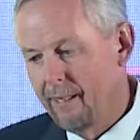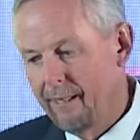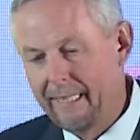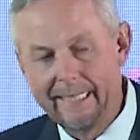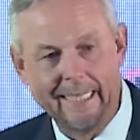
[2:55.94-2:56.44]

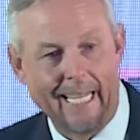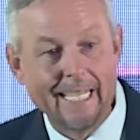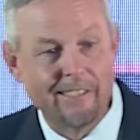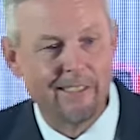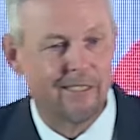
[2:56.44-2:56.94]
in the
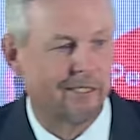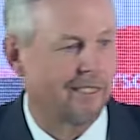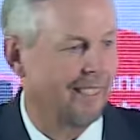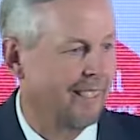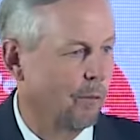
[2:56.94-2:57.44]

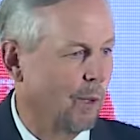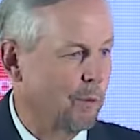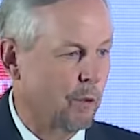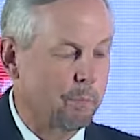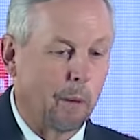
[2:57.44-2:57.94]
80s. What
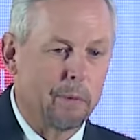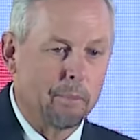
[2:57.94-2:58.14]
was probably the